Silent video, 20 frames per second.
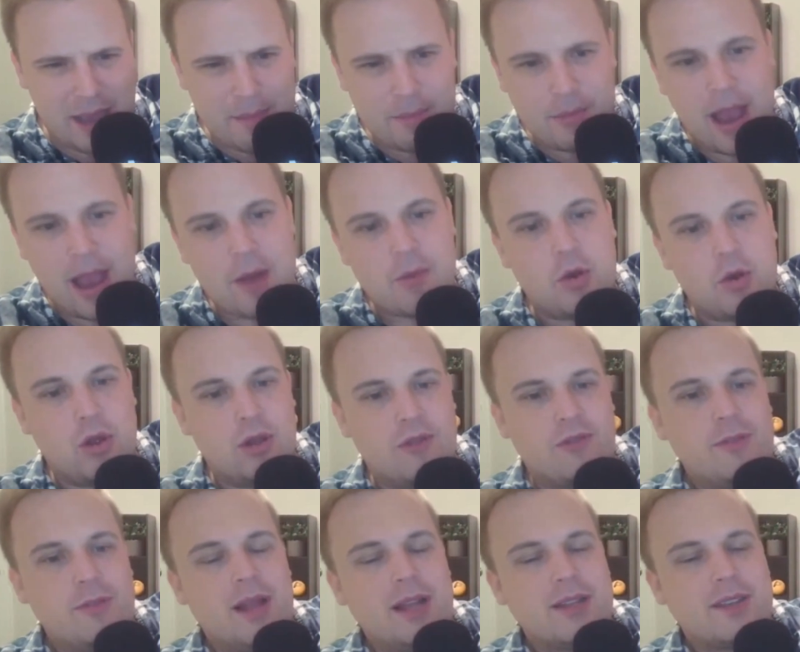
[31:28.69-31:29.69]
Brad Rowland
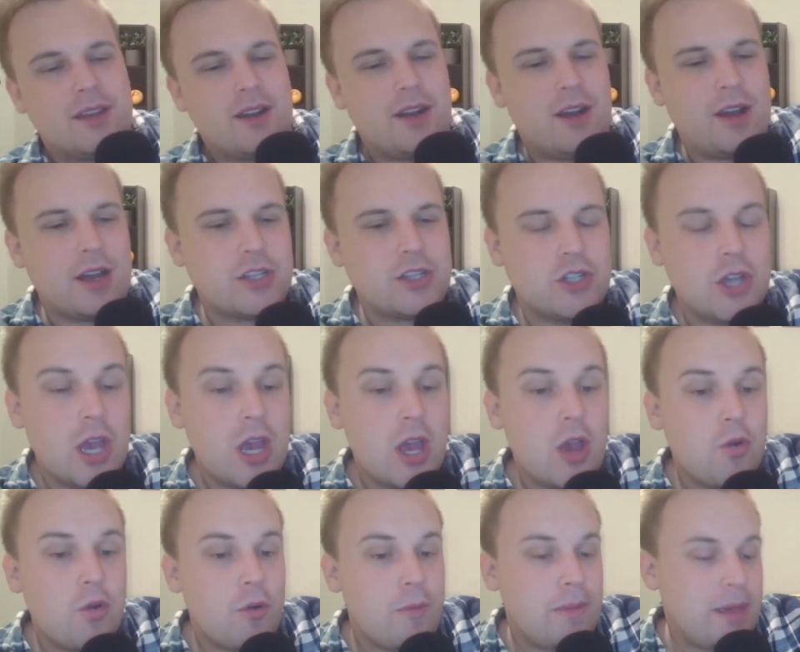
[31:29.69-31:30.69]
from Locked On Hawks
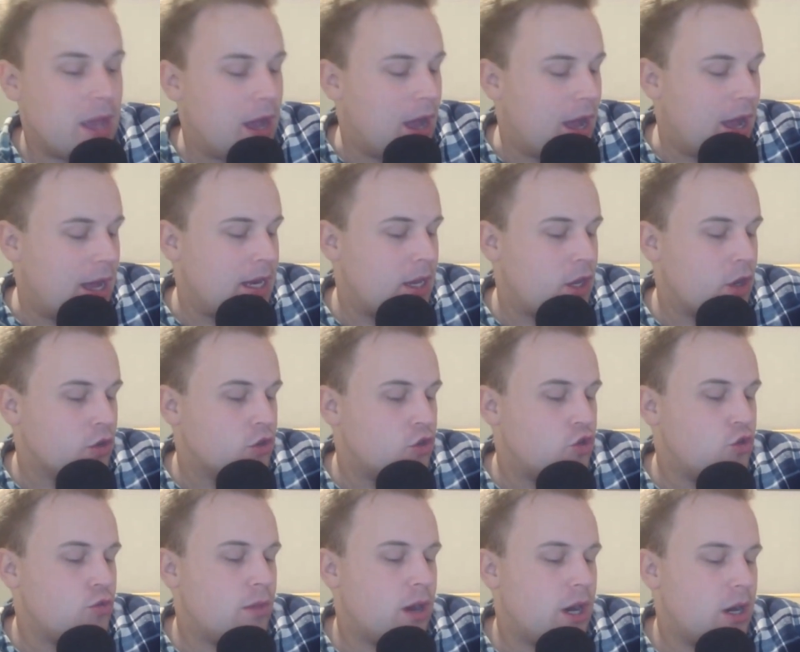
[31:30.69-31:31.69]
will be on here
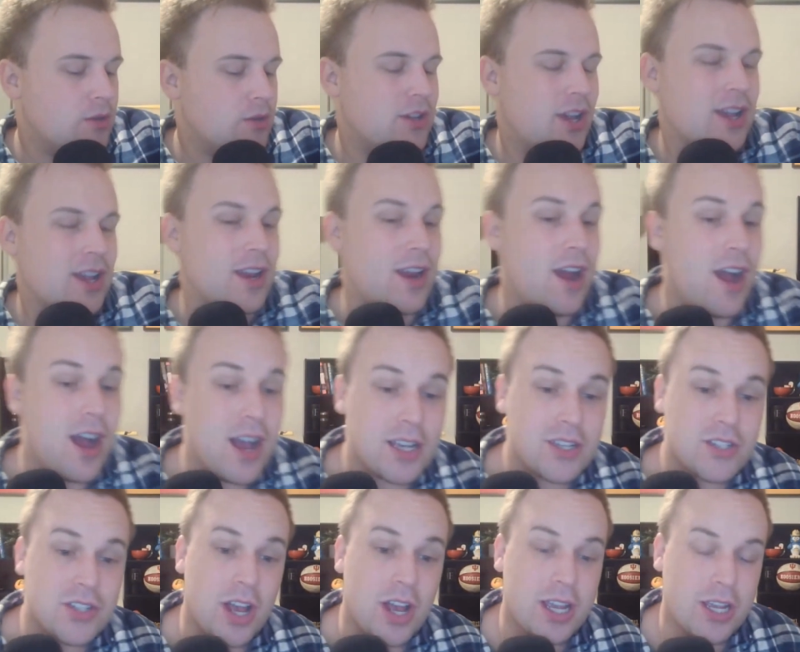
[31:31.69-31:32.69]
tomorrow talking
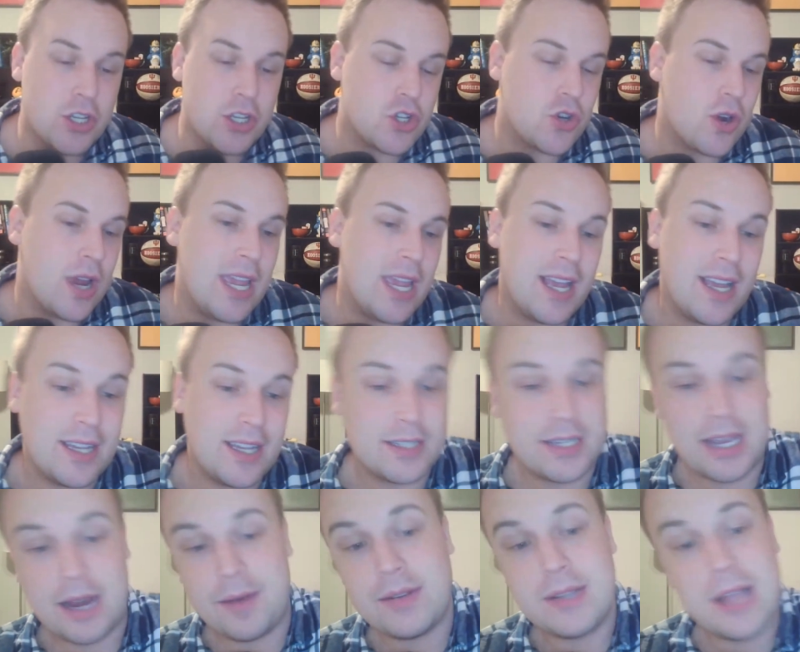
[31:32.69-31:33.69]
Hawks, talking Trae Young and
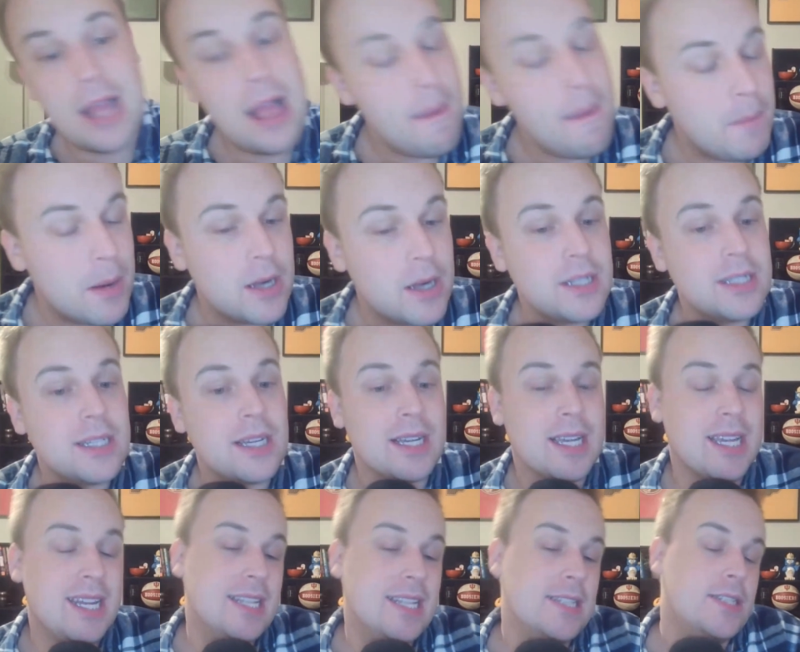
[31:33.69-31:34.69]
Tyrese Haliburton,
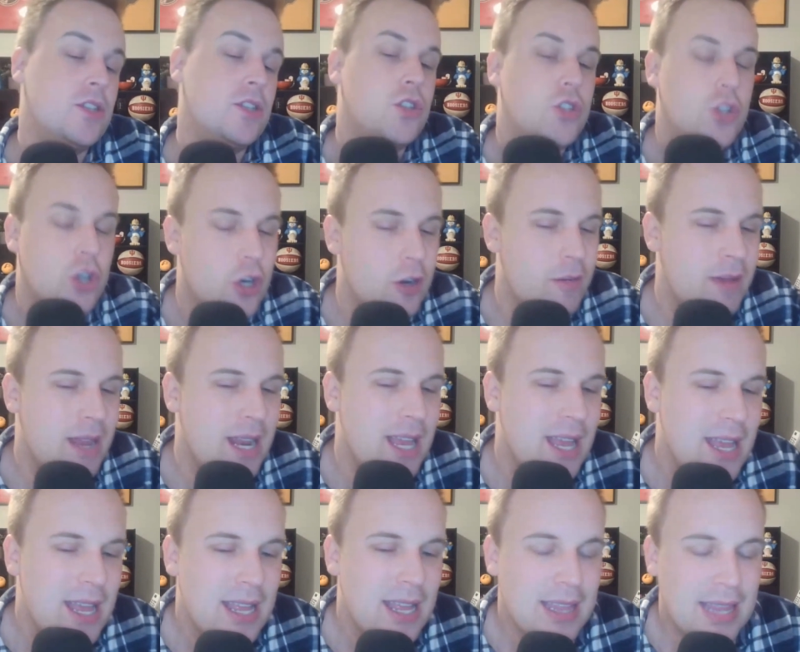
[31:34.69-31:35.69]
talking in-season tournament.
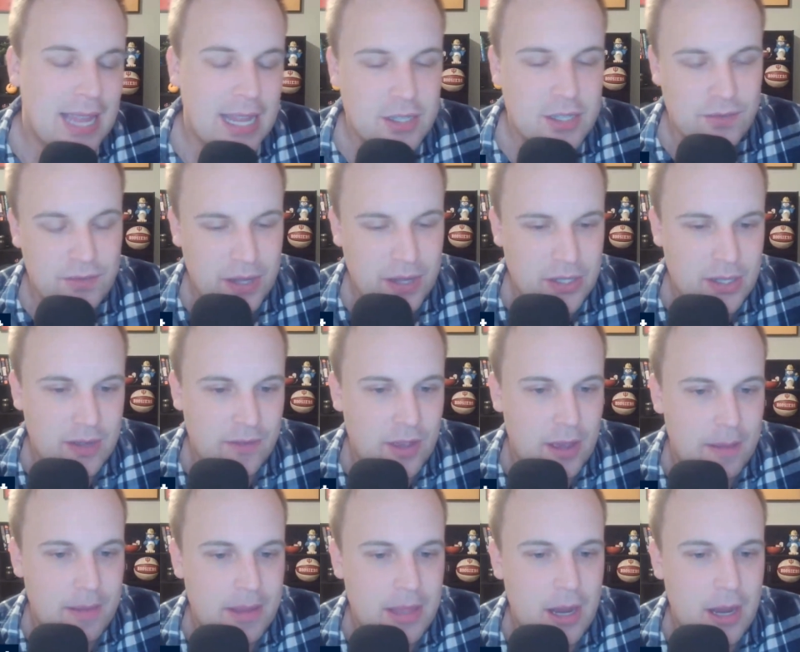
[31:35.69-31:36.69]
Lots of fun stuff
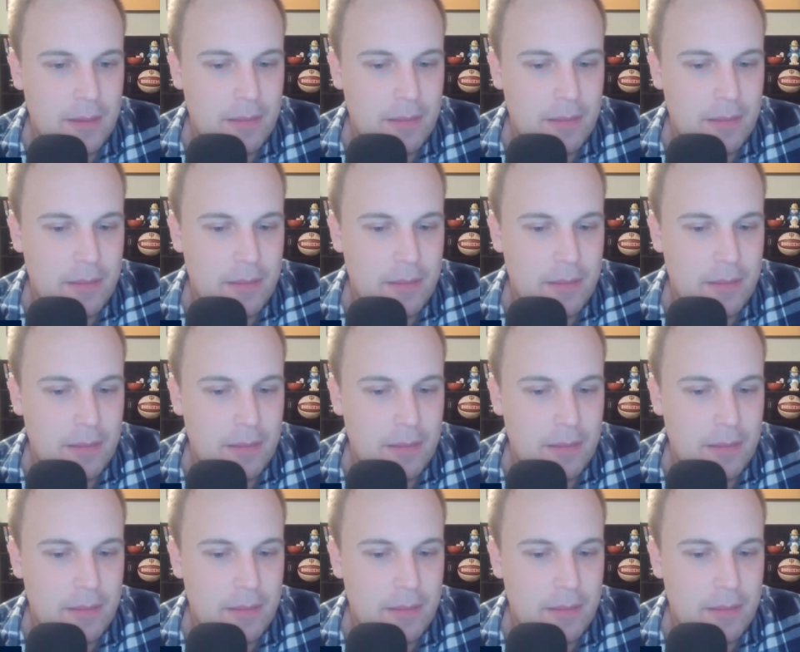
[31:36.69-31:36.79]
coming there.